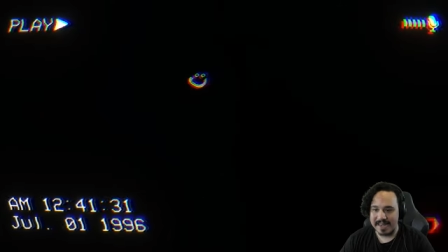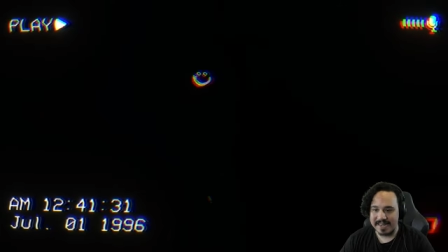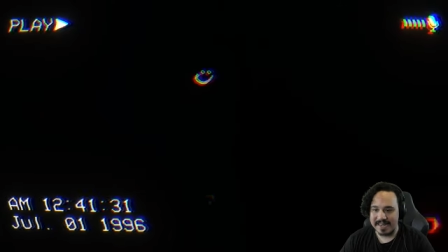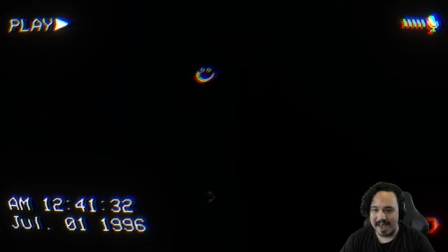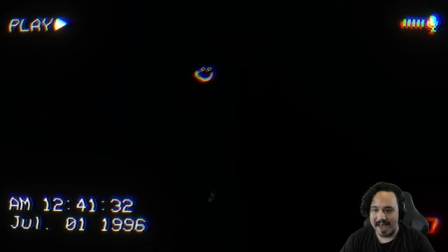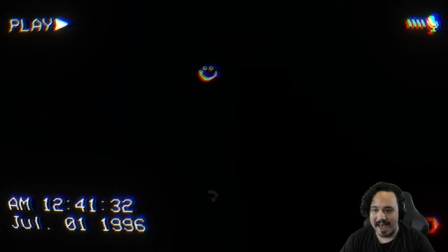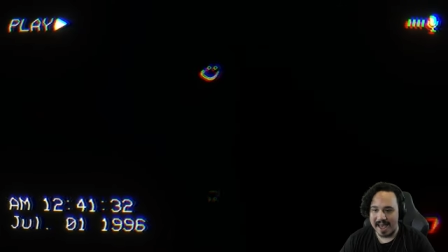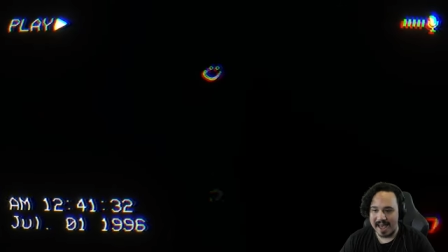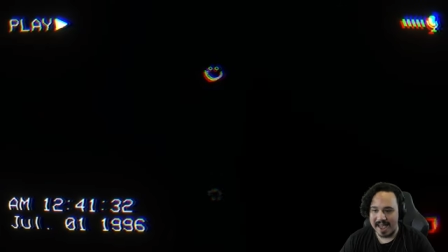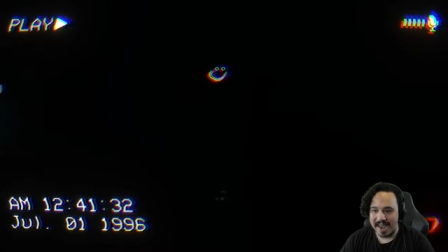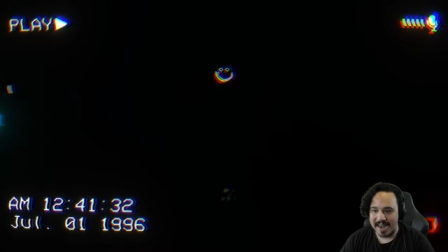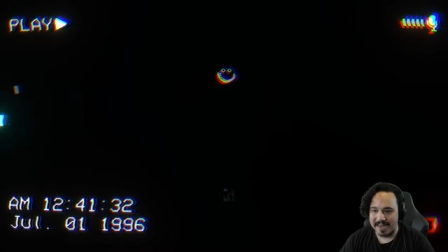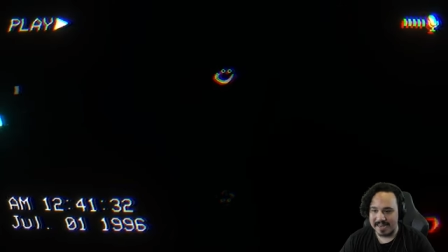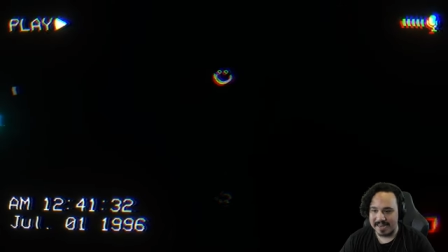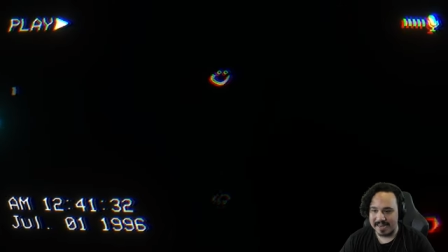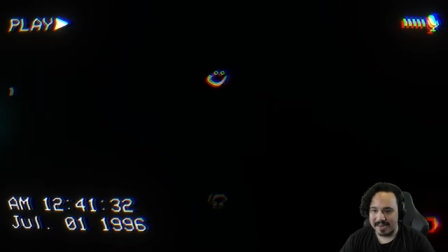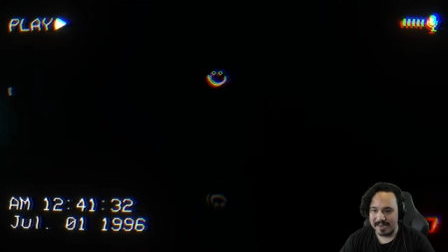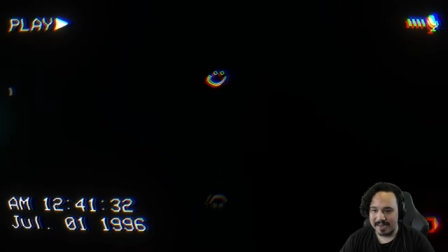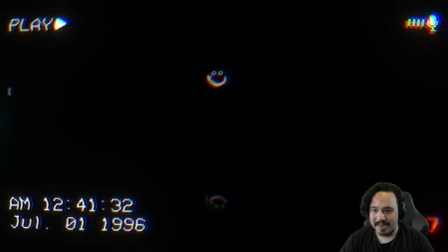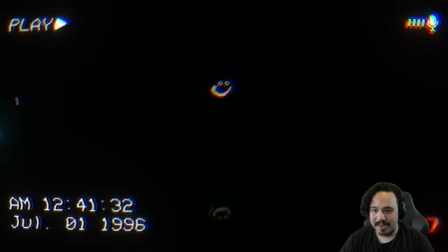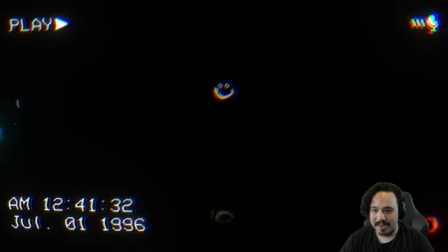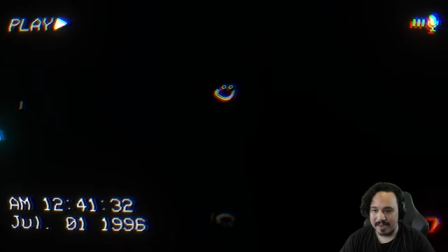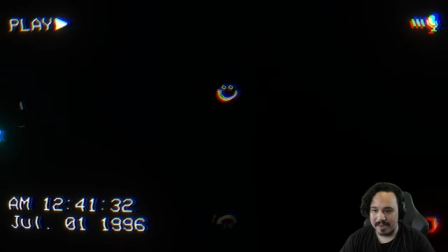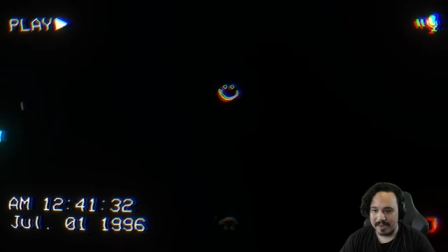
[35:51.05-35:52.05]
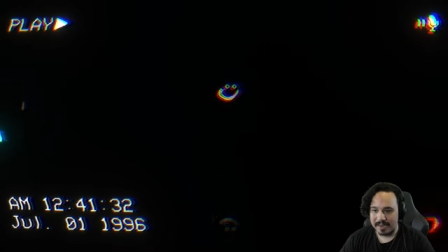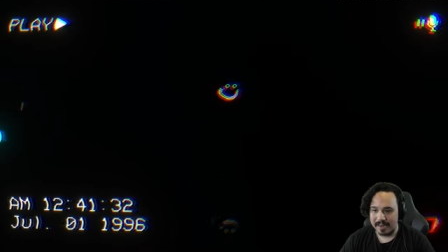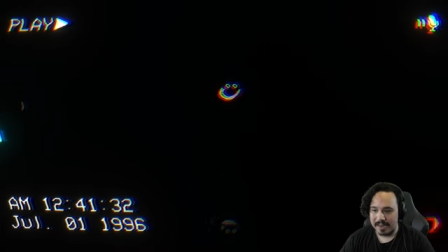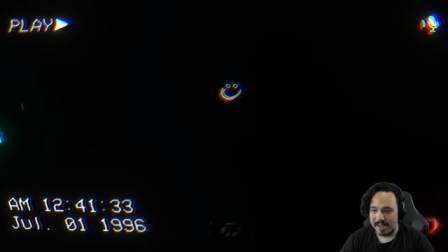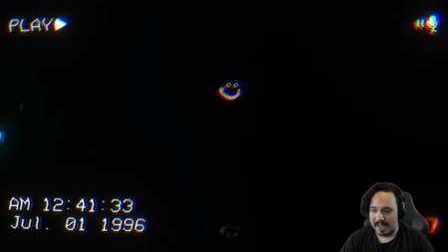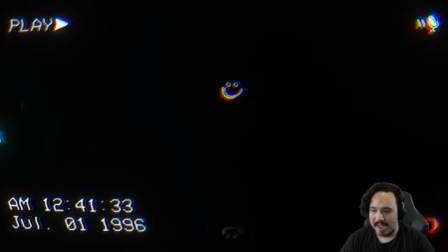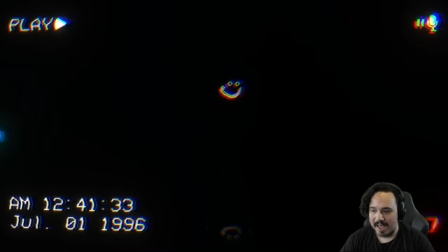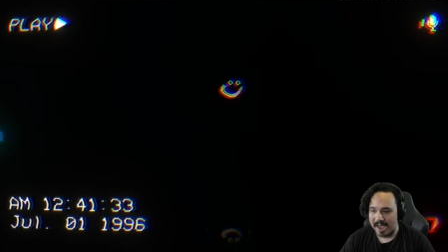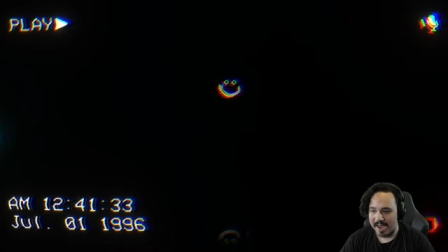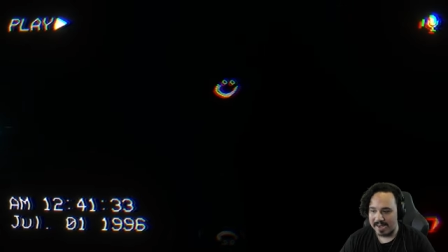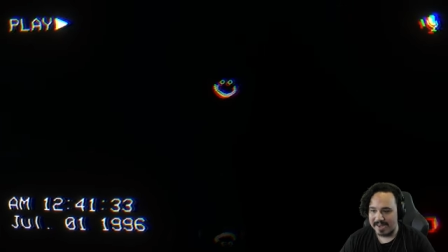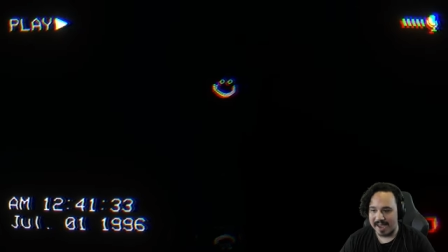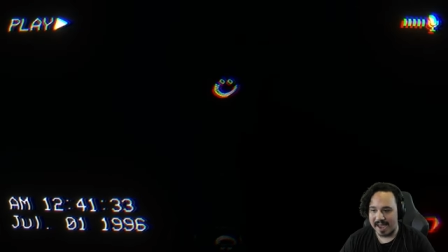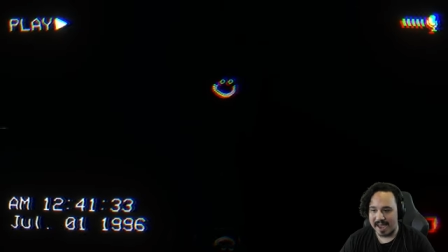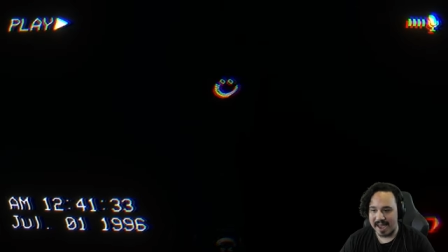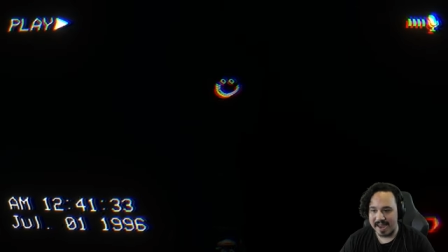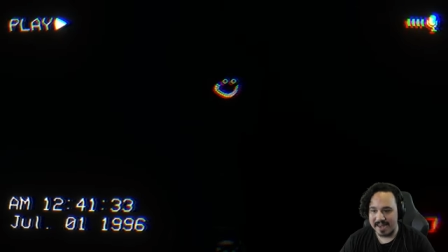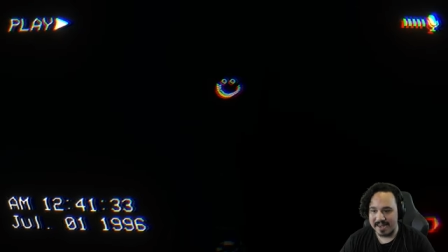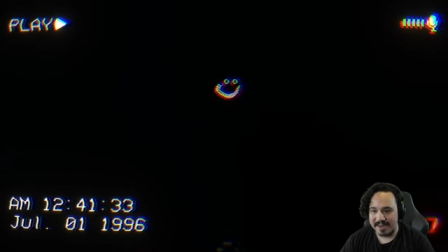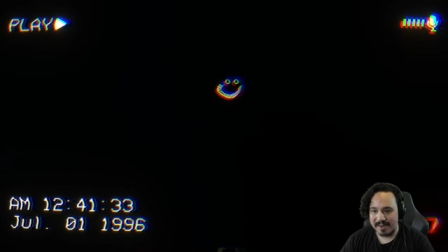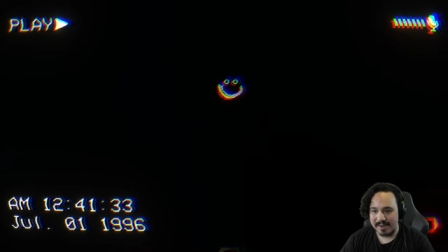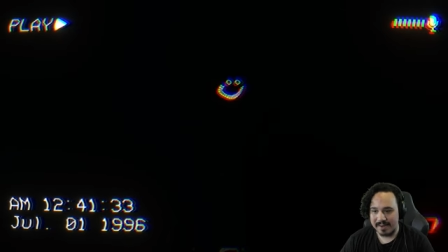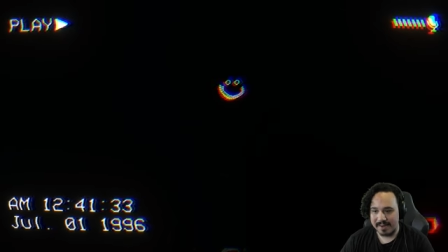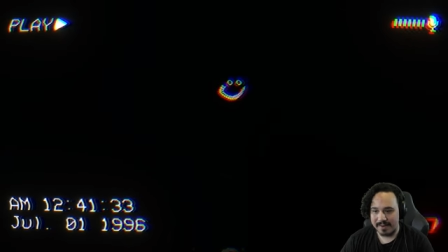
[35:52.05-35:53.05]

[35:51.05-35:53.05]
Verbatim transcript: died. I died.